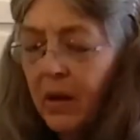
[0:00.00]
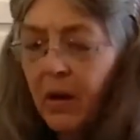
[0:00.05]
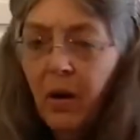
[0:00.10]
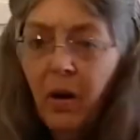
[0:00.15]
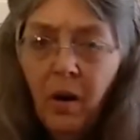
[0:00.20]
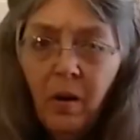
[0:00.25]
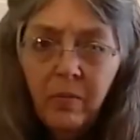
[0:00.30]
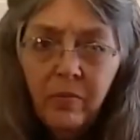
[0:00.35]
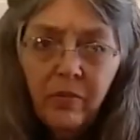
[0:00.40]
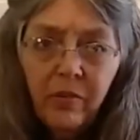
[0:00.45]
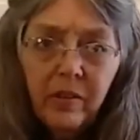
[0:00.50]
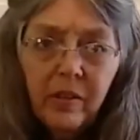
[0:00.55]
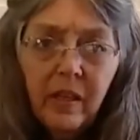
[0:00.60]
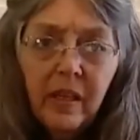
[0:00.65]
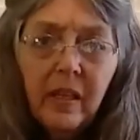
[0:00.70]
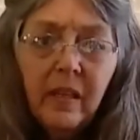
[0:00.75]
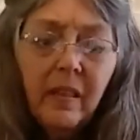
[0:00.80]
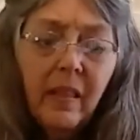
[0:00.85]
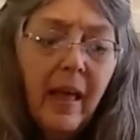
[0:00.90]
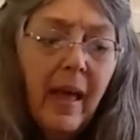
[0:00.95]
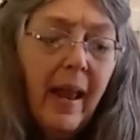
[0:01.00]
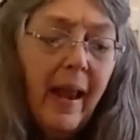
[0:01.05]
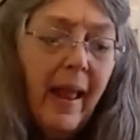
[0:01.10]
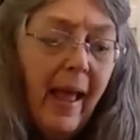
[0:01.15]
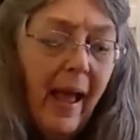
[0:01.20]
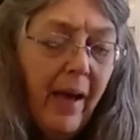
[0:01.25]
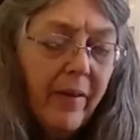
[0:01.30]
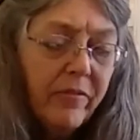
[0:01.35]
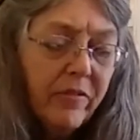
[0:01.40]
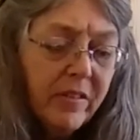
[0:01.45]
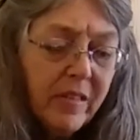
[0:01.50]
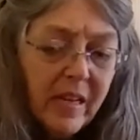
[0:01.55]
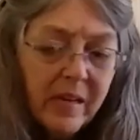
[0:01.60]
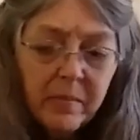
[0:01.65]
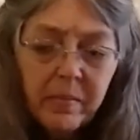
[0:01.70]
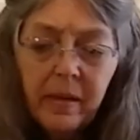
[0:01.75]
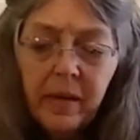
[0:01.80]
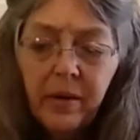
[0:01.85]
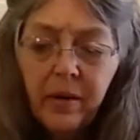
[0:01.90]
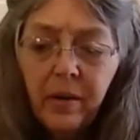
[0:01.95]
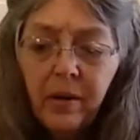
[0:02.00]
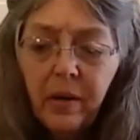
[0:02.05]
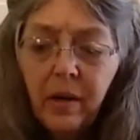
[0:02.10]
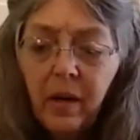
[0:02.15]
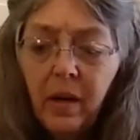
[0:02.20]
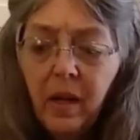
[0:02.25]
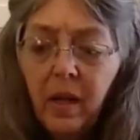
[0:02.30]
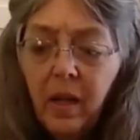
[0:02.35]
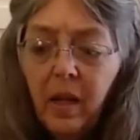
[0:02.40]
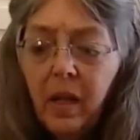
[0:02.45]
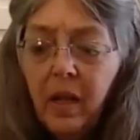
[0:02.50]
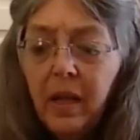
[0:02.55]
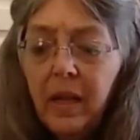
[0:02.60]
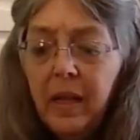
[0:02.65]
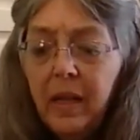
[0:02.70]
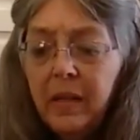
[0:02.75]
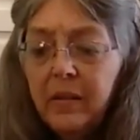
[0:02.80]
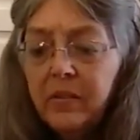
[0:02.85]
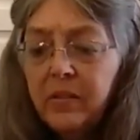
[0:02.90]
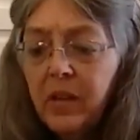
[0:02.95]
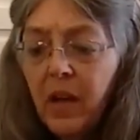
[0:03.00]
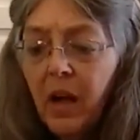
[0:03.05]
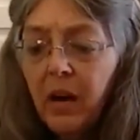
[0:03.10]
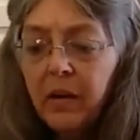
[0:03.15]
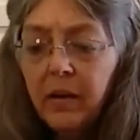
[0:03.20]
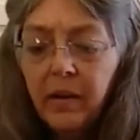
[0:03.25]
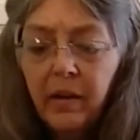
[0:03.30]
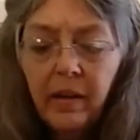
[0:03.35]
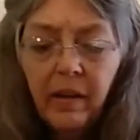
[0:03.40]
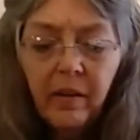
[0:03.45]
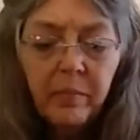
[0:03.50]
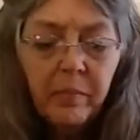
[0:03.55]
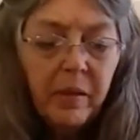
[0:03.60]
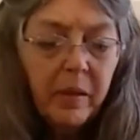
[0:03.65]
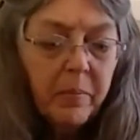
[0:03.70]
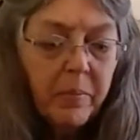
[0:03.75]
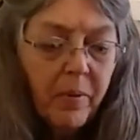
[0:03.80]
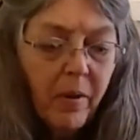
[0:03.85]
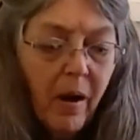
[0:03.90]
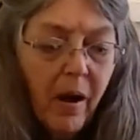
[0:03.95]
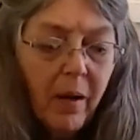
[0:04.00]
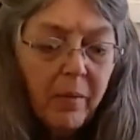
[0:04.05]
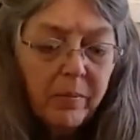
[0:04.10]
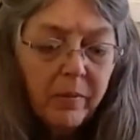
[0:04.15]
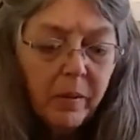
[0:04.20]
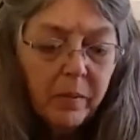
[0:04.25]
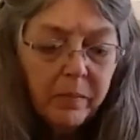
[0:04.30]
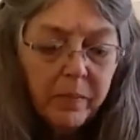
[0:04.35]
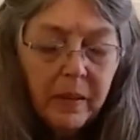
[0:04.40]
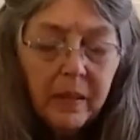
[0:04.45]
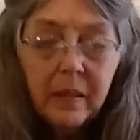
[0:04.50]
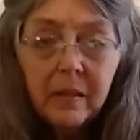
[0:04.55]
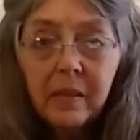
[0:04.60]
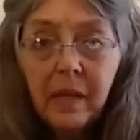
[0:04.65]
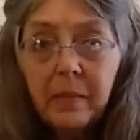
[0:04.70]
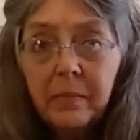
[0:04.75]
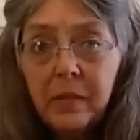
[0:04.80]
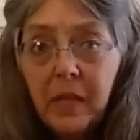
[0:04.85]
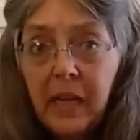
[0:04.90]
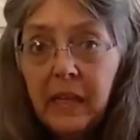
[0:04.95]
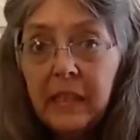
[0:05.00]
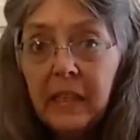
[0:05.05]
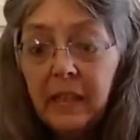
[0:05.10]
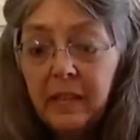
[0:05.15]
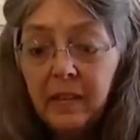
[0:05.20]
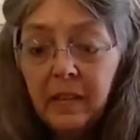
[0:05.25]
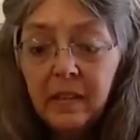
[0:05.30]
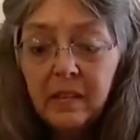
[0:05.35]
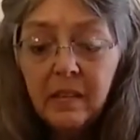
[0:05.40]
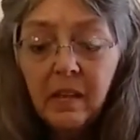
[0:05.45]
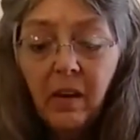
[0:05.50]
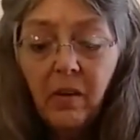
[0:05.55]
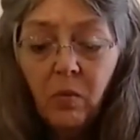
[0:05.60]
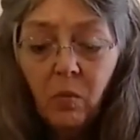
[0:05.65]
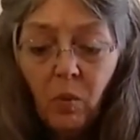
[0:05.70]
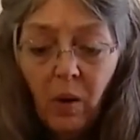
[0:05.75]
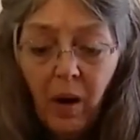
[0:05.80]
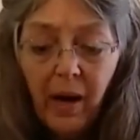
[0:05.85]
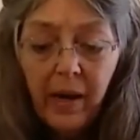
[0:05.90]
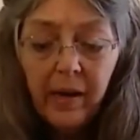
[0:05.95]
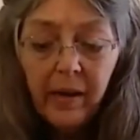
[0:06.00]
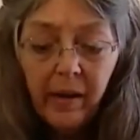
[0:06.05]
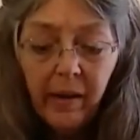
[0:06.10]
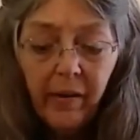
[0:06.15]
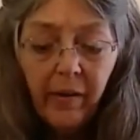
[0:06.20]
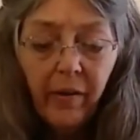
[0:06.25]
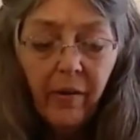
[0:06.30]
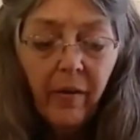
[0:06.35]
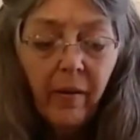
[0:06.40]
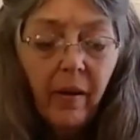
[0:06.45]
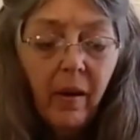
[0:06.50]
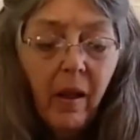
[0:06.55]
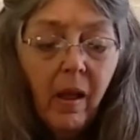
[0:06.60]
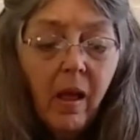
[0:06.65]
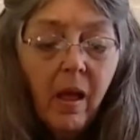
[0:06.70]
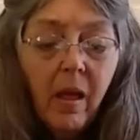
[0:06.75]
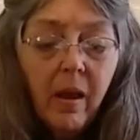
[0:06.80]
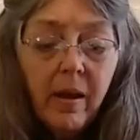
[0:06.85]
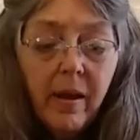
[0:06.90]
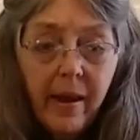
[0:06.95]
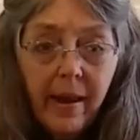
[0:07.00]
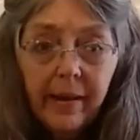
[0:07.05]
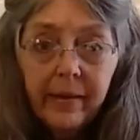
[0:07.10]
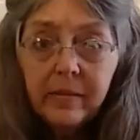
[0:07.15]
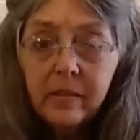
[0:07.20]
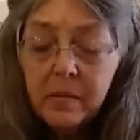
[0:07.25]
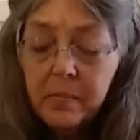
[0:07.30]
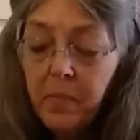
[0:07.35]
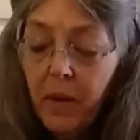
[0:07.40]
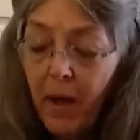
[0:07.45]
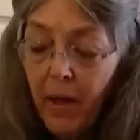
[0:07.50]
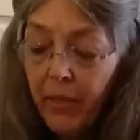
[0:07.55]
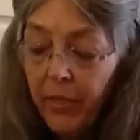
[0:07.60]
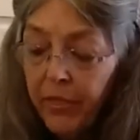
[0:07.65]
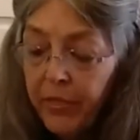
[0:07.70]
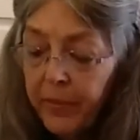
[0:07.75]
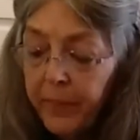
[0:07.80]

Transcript: Hopefully that half centimeter is not going to give me a problem, because I'm taking this on Ryanair next month.